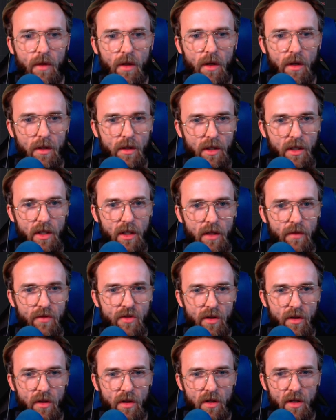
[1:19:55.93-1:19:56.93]
Kind of
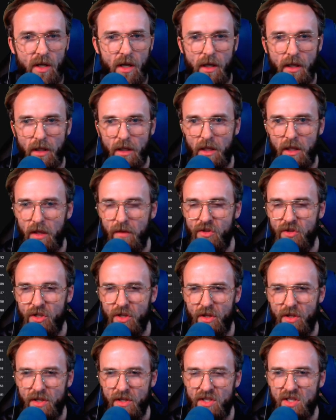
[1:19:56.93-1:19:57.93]
gives you the kind of gives
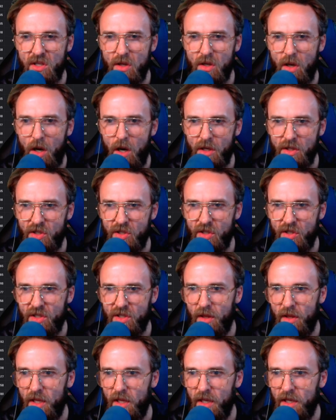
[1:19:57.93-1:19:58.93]
you the sauce, just
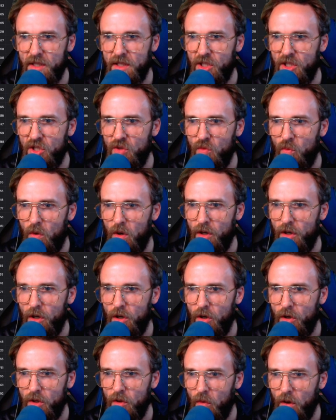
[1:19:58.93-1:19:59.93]
the things that you want to
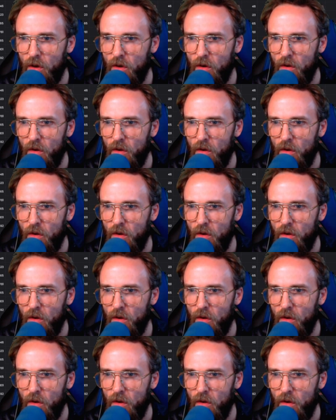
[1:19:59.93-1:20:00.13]
know. You want to